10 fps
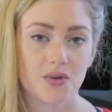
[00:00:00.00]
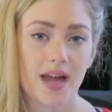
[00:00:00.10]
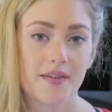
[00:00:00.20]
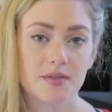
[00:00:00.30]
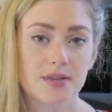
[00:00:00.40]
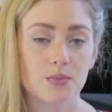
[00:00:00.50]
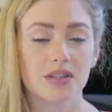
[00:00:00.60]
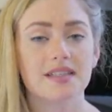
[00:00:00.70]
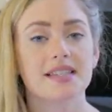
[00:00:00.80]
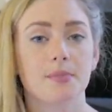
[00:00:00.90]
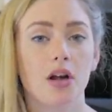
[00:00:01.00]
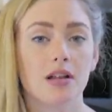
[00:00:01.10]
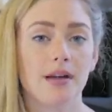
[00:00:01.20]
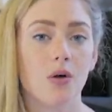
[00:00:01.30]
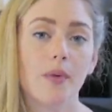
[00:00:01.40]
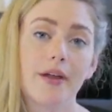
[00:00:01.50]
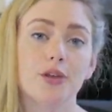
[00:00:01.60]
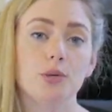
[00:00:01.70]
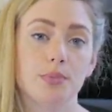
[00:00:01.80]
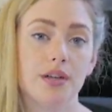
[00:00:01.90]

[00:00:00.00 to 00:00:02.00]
So you have to be really smart about where you